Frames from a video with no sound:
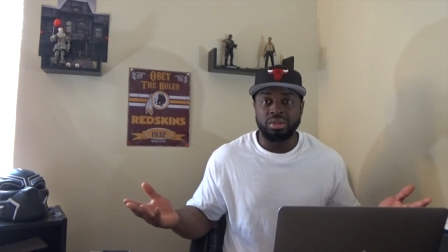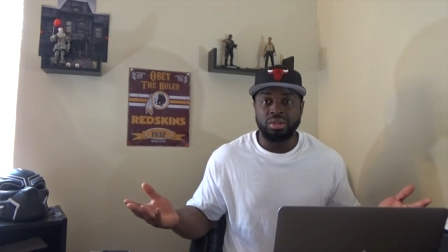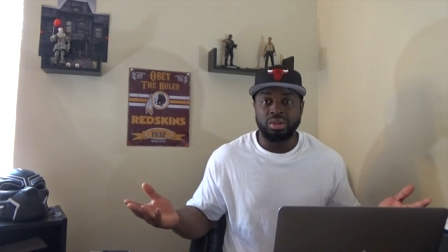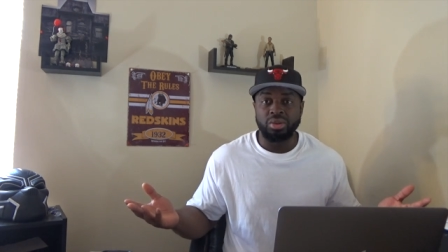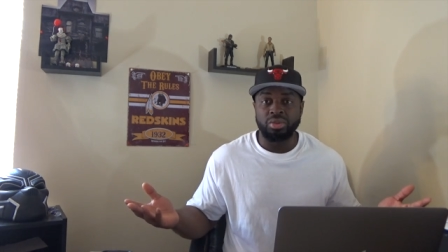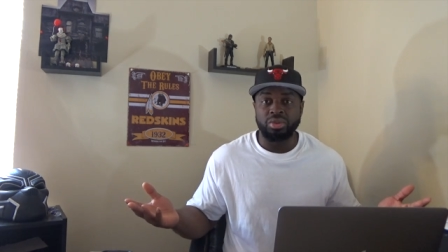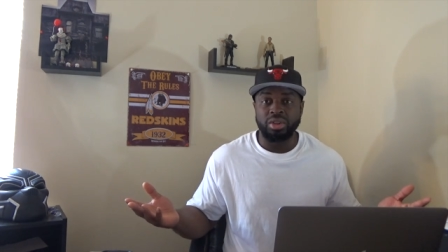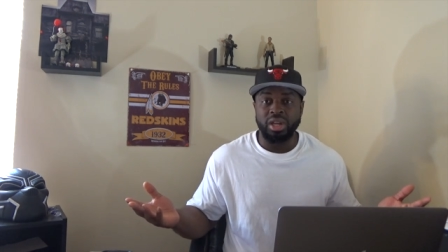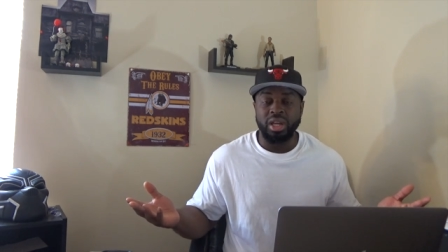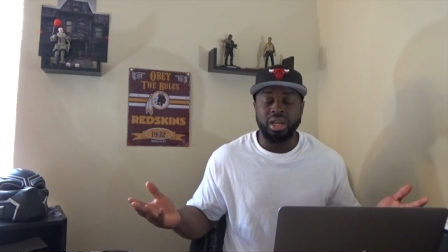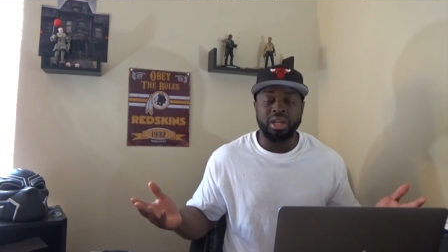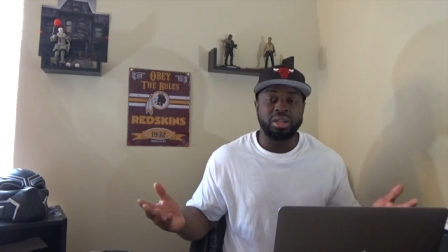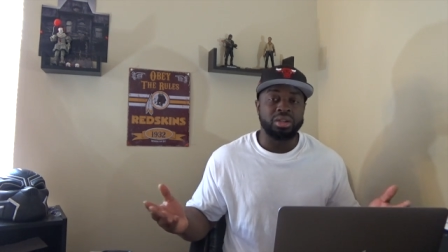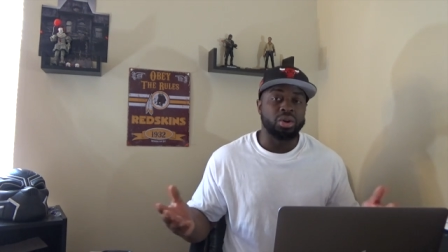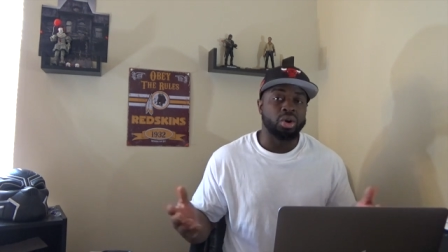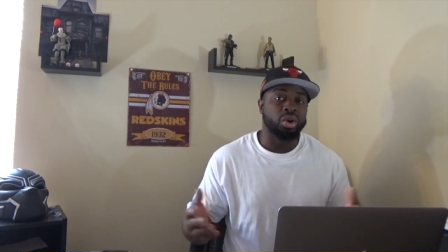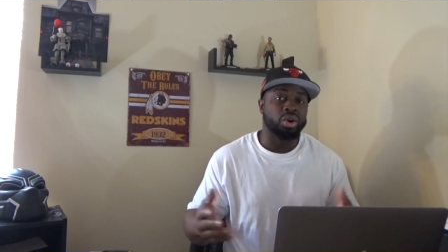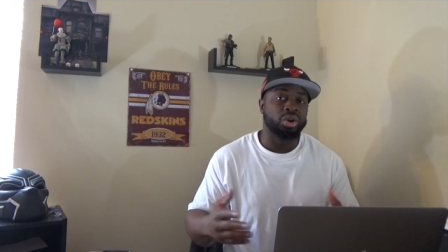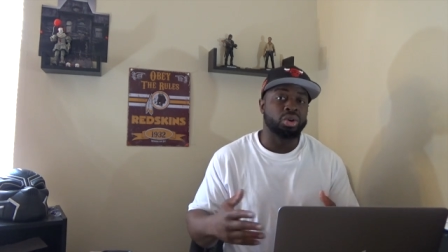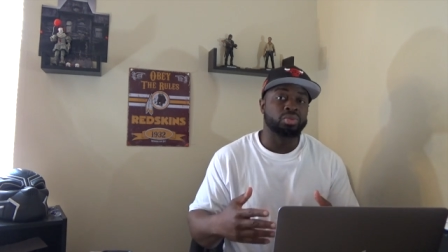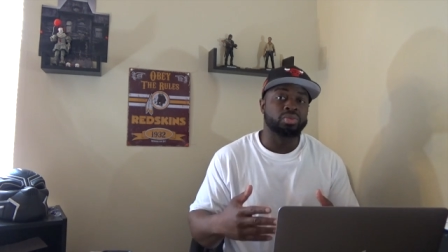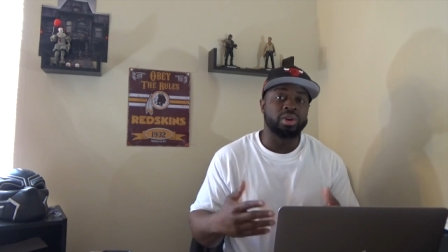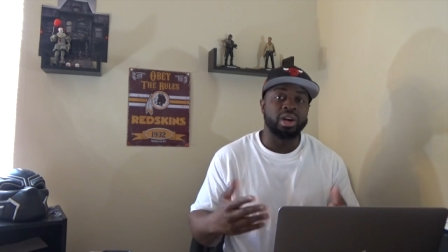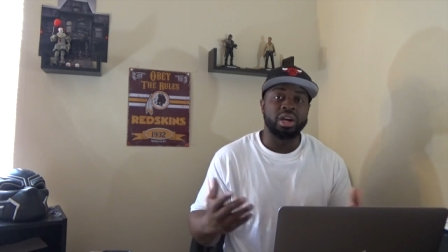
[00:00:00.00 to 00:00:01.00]
okay,
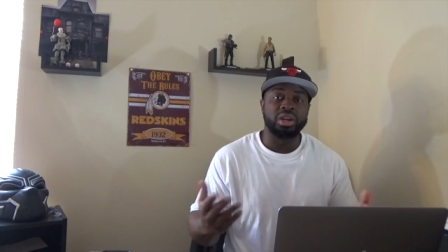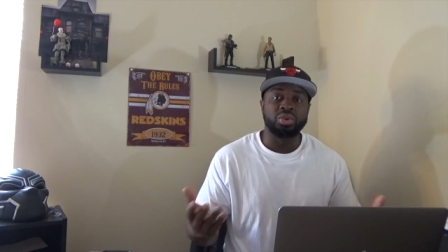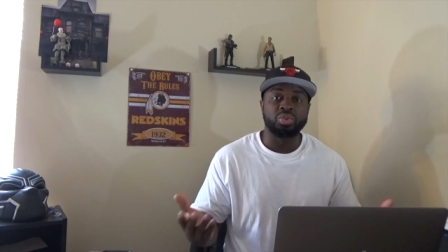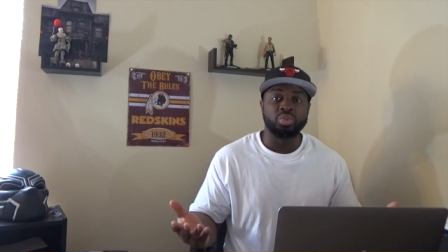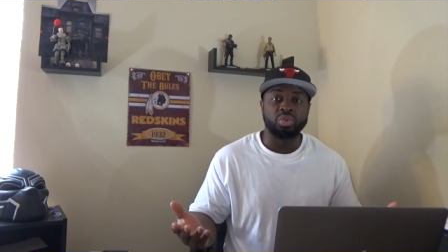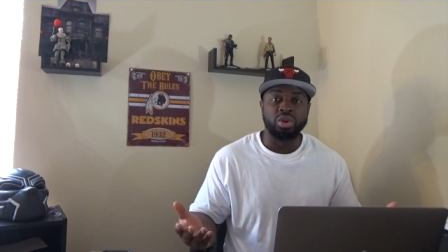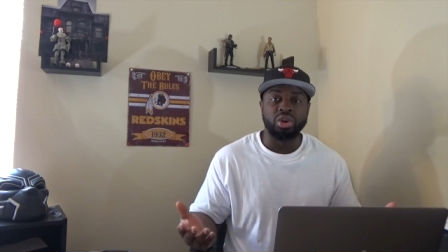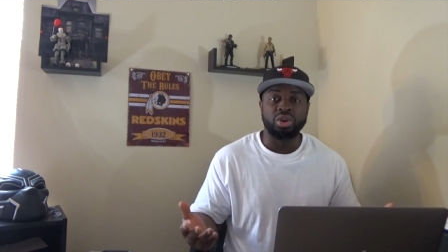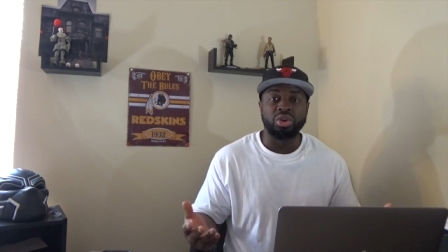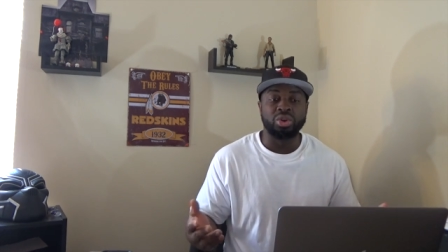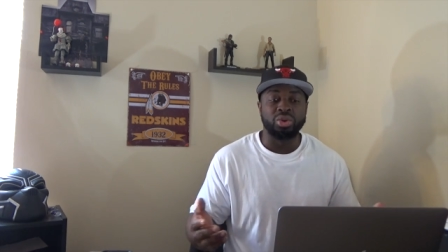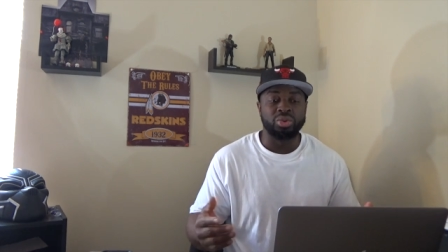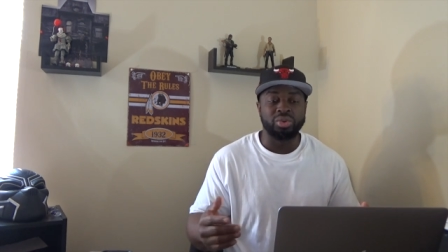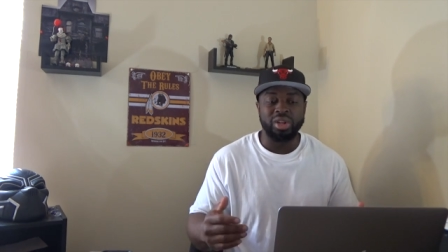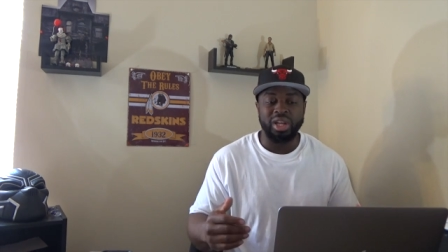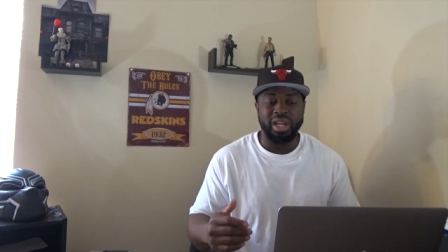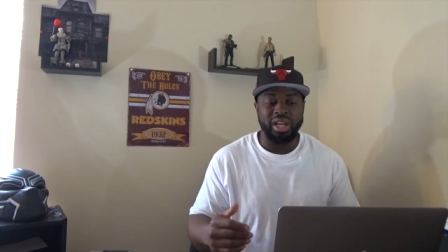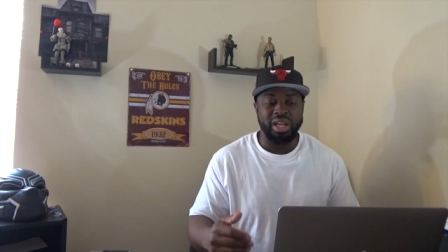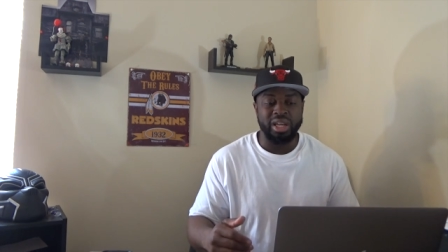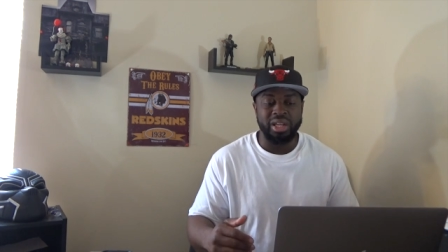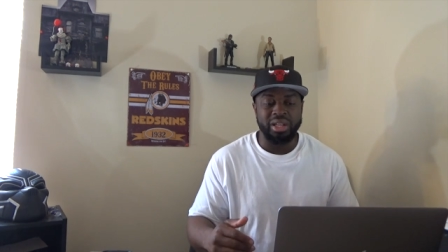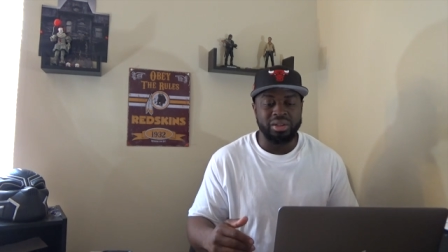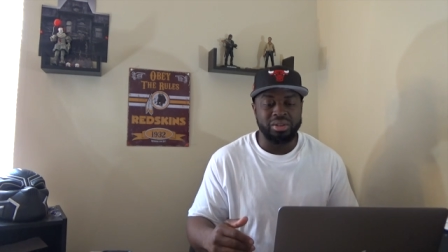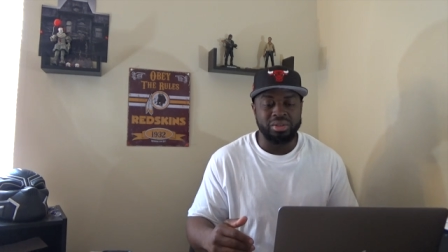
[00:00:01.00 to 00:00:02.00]
all around the world.
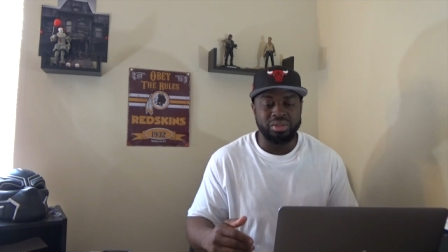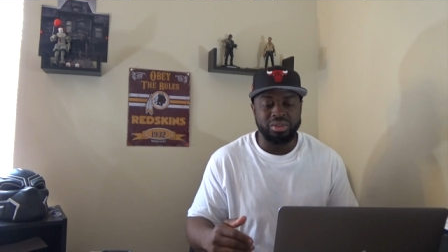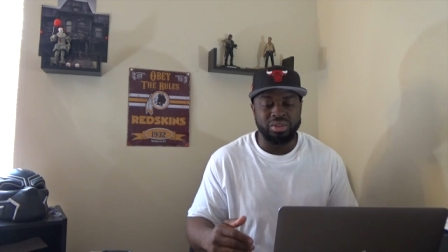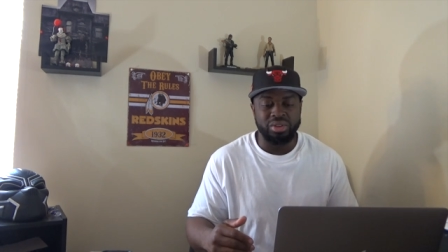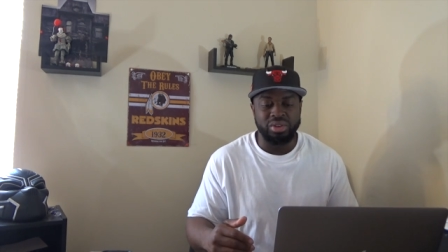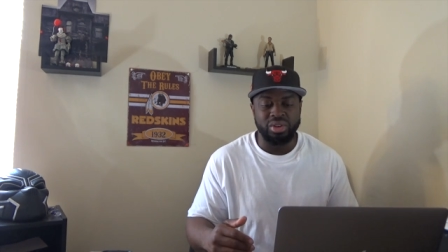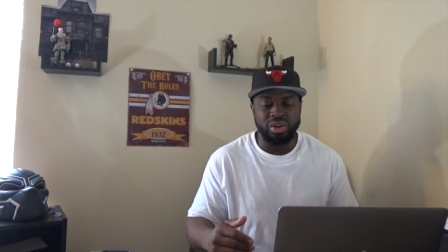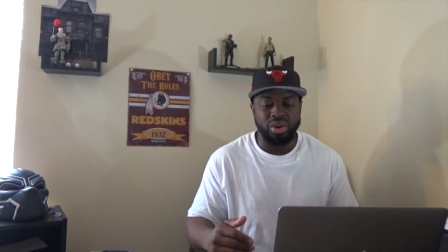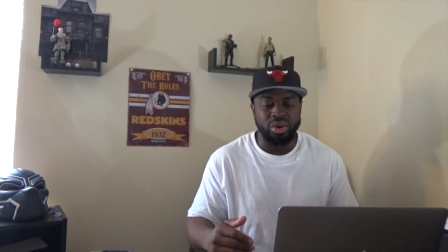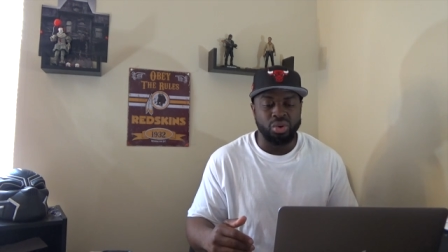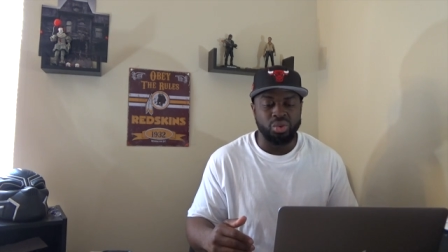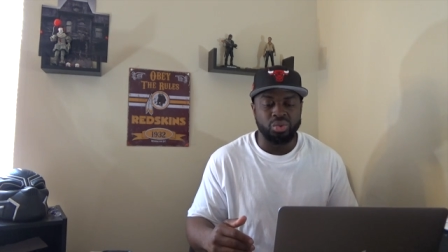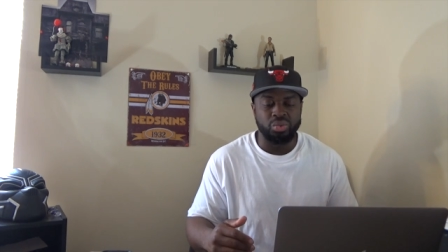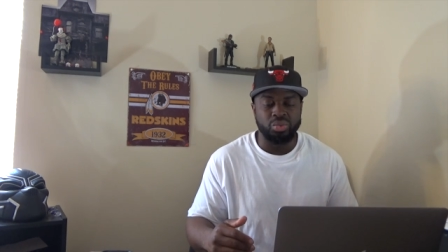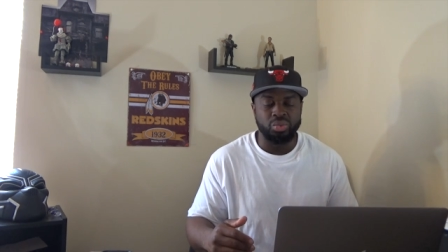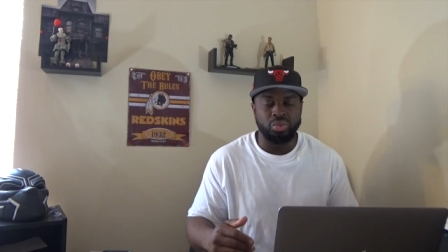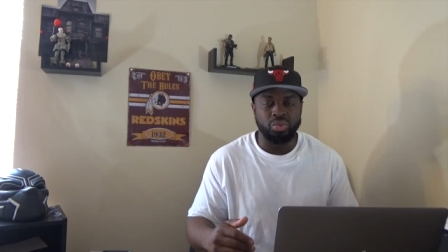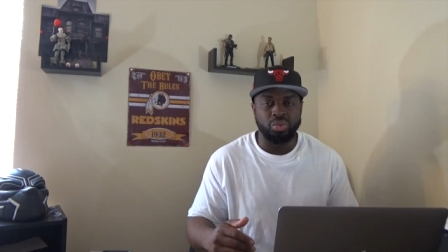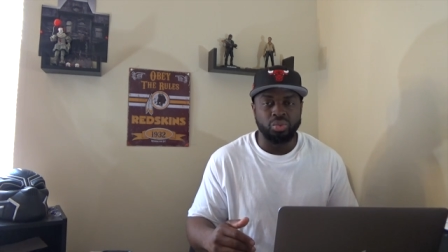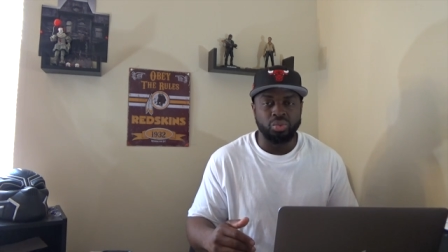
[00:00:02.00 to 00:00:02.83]
And, you know,